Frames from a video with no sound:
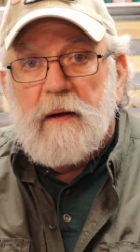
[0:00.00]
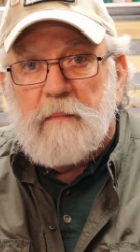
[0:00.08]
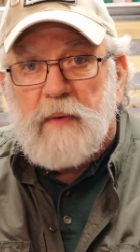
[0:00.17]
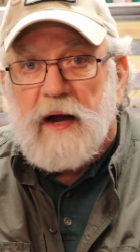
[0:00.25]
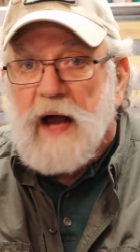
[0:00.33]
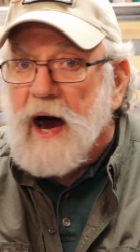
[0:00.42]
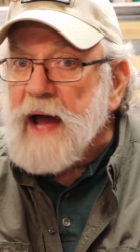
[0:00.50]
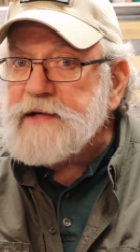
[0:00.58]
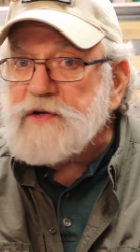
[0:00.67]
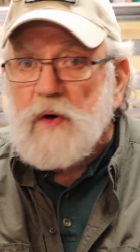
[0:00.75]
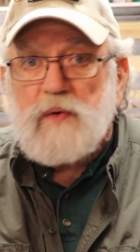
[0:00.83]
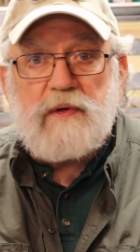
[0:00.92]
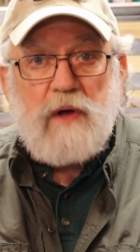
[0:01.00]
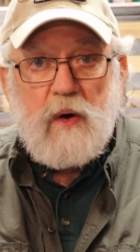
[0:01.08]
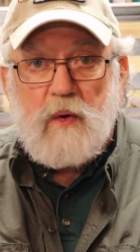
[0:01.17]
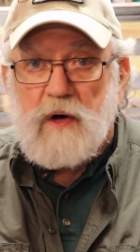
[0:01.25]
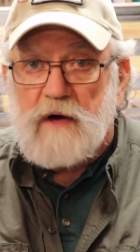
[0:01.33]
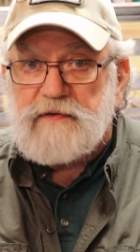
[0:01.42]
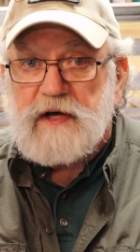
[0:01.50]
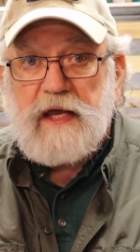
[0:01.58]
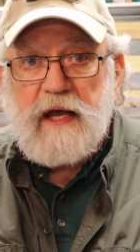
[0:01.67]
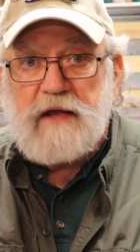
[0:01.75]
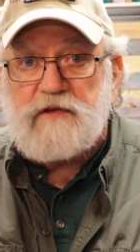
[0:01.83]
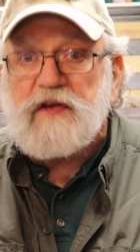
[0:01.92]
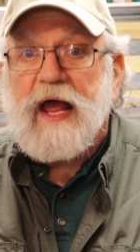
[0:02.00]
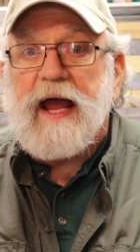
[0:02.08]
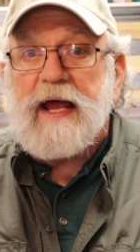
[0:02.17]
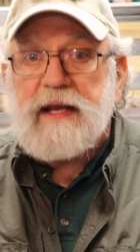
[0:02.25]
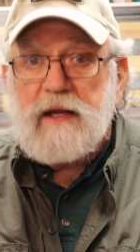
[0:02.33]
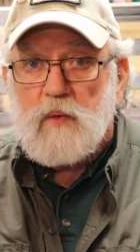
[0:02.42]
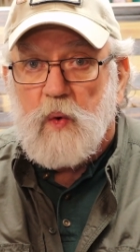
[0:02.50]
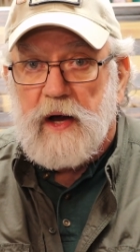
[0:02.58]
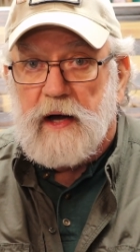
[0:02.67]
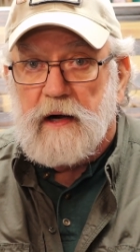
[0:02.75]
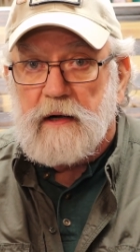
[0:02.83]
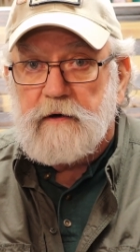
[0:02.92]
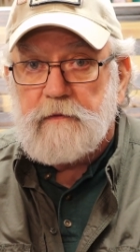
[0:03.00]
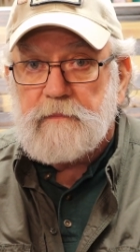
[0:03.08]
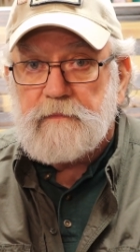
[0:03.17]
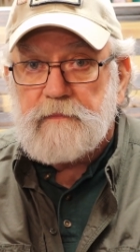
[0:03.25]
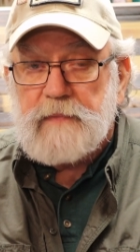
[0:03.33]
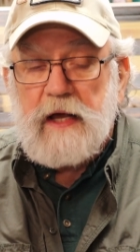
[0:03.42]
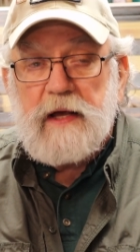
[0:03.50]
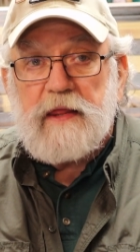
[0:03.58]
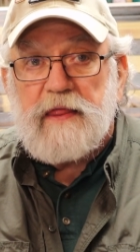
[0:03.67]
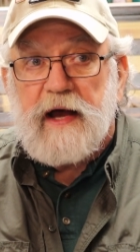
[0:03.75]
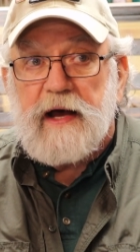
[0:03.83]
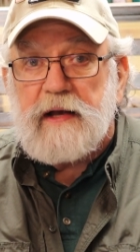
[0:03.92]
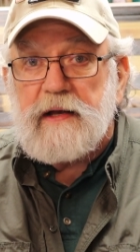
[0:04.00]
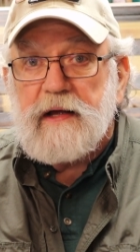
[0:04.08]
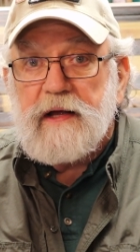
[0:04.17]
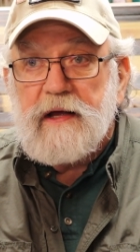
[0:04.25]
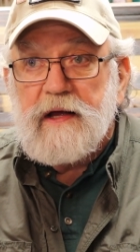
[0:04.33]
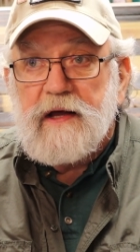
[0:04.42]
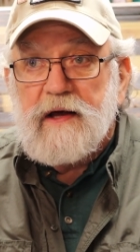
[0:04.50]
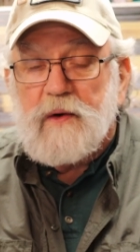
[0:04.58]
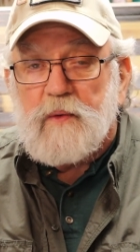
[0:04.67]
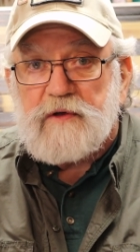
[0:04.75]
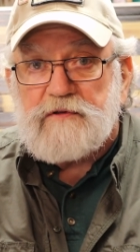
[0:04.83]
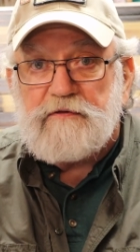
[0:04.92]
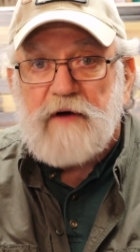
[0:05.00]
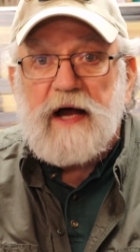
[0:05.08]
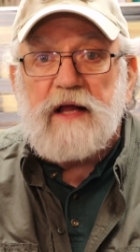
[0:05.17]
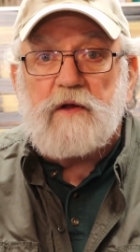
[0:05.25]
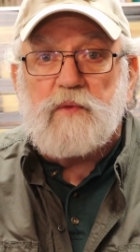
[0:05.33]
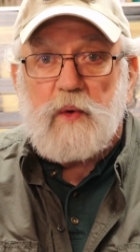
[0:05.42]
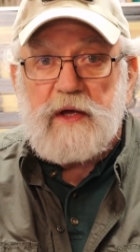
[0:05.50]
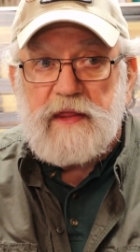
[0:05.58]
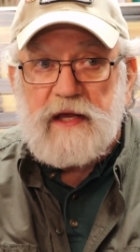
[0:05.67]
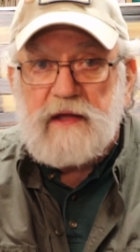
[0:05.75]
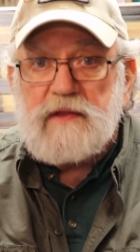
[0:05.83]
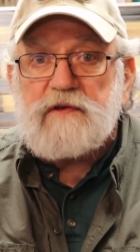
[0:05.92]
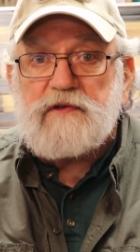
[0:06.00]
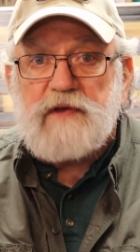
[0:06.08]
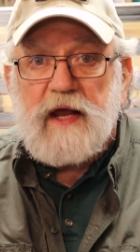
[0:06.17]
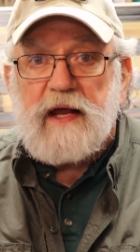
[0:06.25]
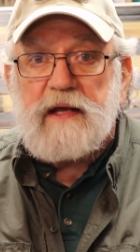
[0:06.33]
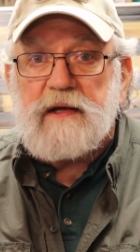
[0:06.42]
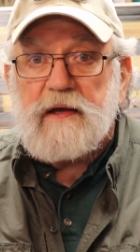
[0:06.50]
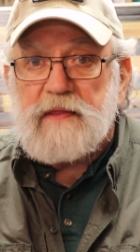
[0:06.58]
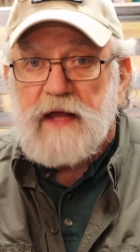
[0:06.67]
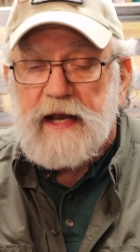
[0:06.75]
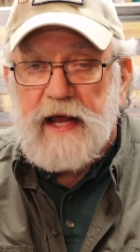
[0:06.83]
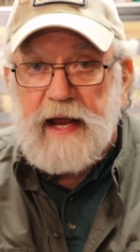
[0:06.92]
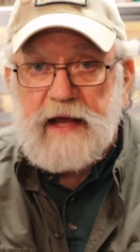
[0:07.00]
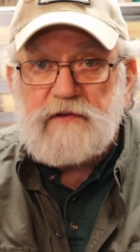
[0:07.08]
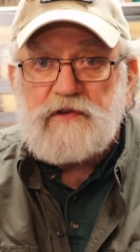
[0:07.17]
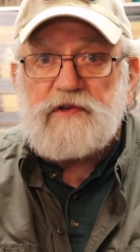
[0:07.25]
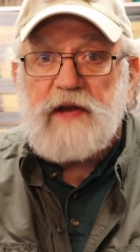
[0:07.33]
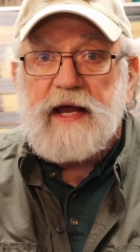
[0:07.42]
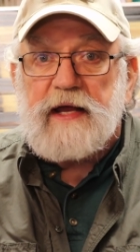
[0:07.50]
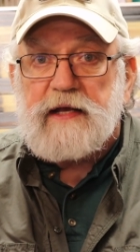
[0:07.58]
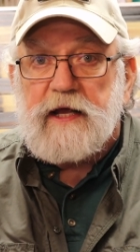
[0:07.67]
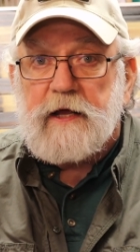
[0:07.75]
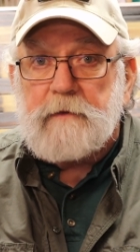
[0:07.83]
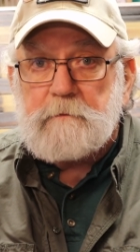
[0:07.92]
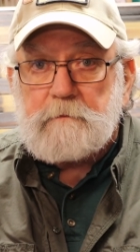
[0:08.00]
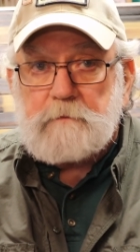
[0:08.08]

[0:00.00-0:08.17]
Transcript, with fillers: But I don't know of a case anywhere that was filed within the state that had standing